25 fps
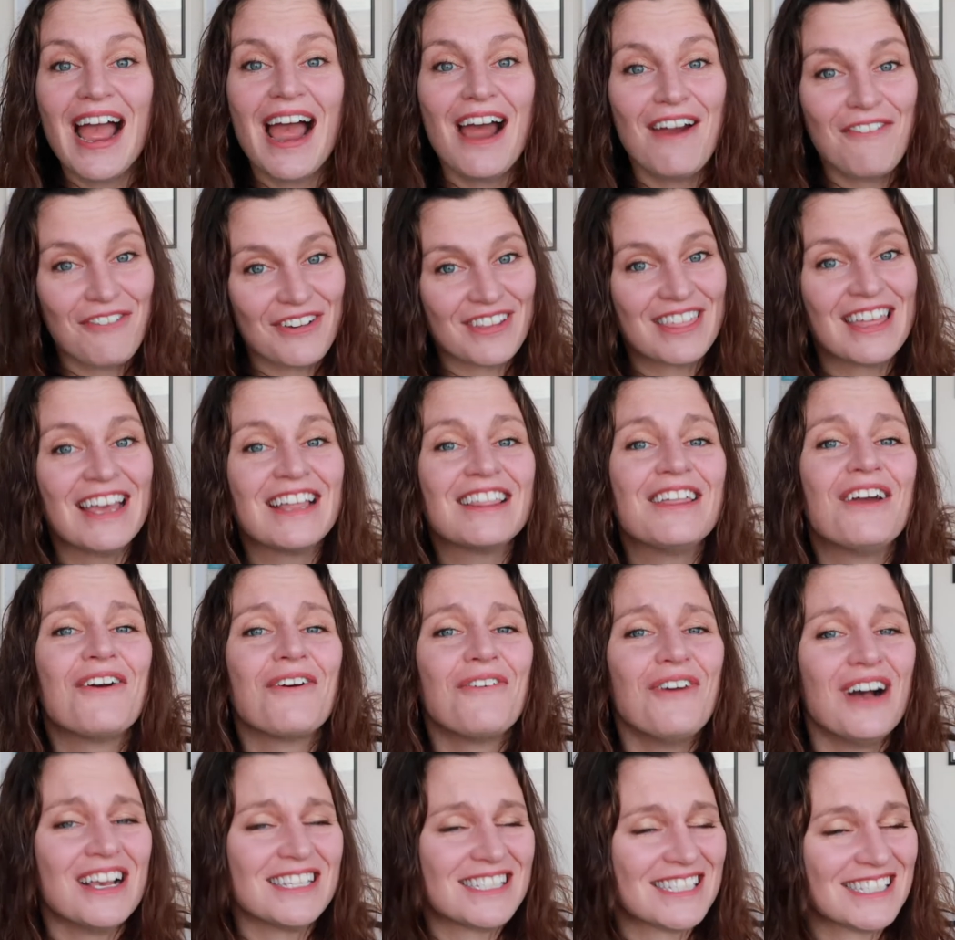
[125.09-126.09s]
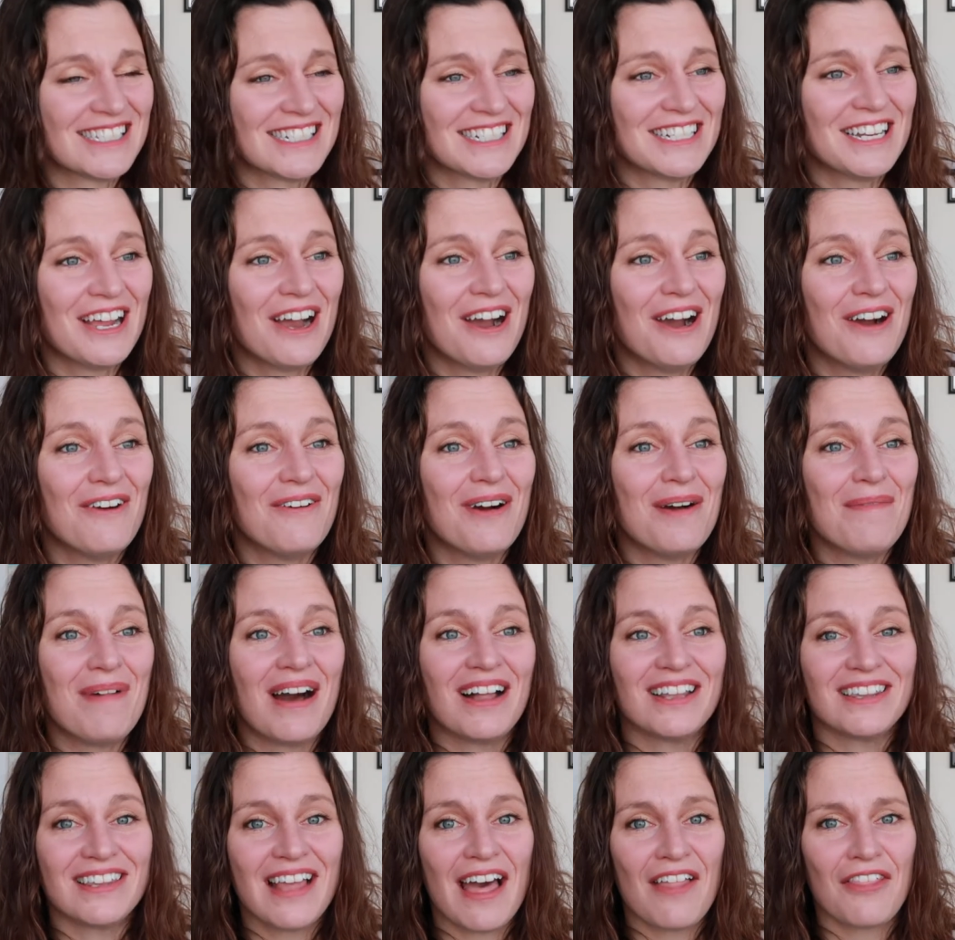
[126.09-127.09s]
everything there was to know
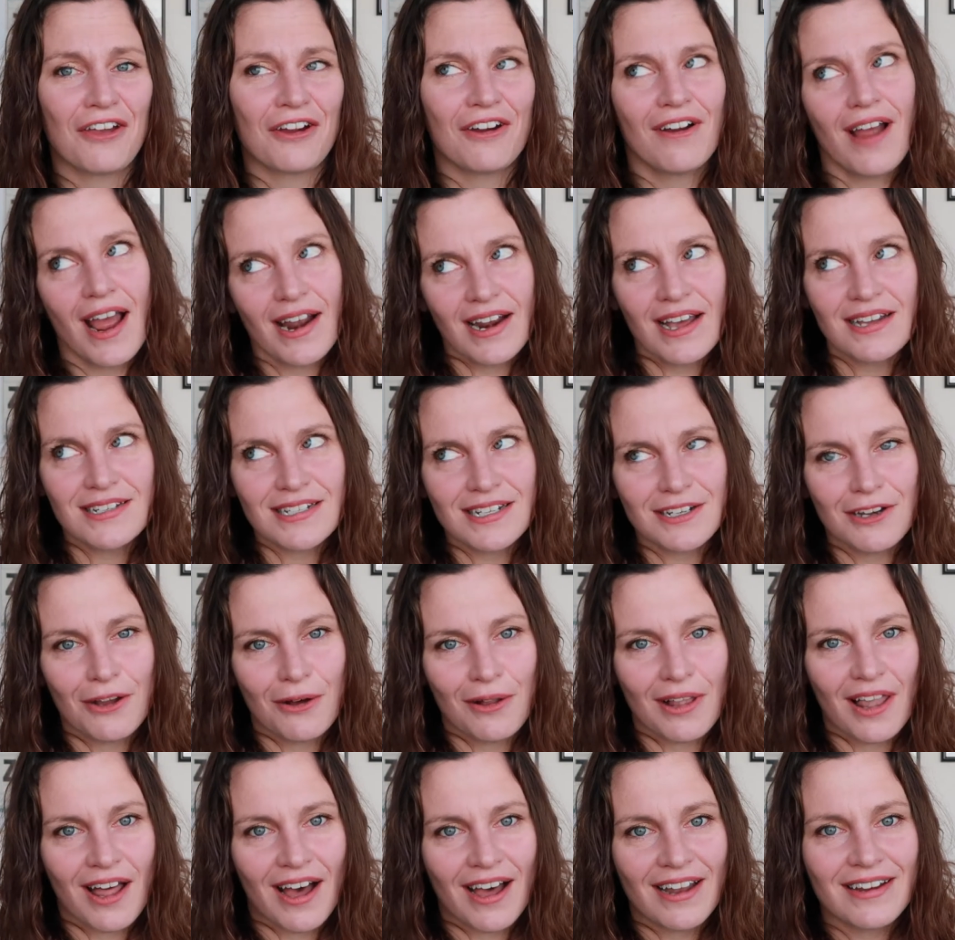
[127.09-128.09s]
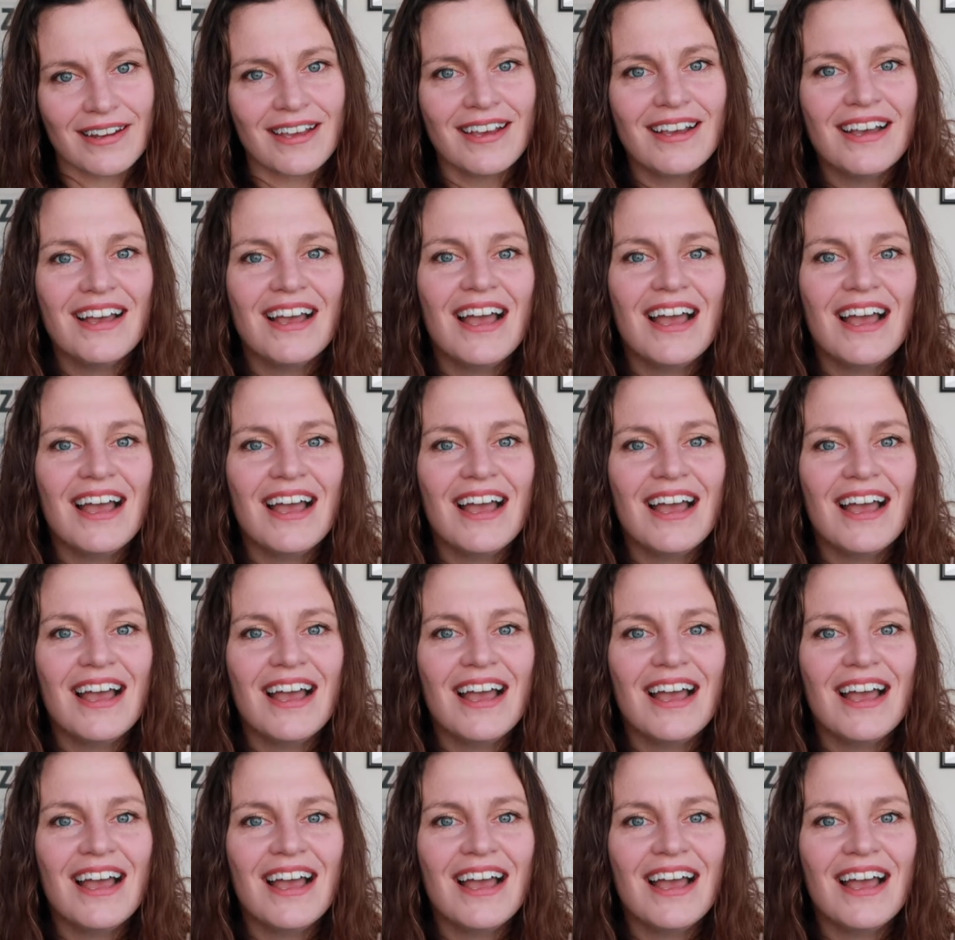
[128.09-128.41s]
about leather, and I did know a lot,